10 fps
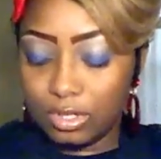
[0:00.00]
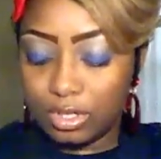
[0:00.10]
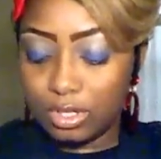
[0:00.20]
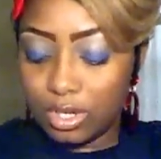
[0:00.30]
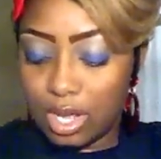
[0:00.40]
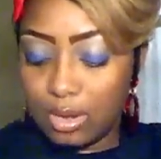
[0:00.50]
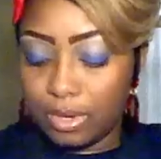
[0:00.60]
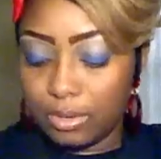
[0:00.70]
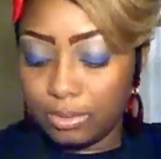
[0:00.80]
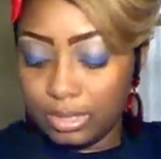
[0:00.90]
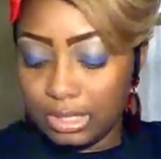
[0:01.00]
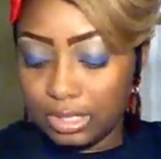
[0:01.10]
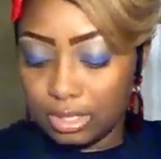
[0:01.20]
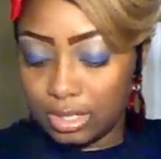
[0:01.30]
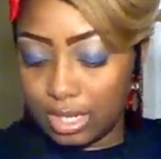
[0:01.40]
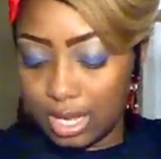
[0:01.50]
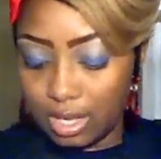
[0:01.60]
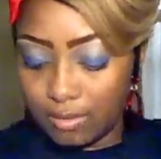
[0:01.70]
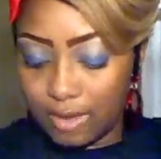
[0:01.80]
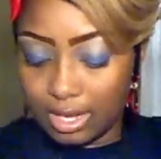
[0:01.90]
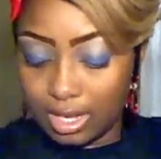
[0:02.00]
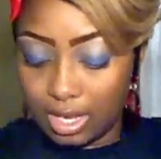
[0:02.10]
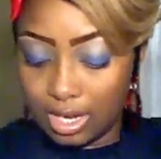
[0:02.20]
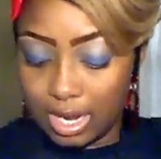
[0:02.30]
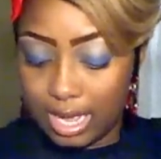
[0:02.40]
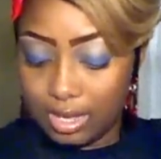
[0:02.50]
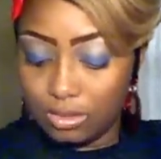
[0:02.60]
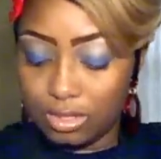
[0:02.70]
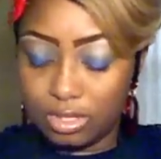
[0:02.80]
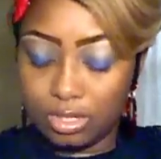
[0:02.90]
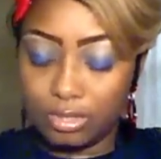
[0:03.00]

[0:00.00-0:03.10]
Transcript: to show y'all what it really looks like if I can get it out.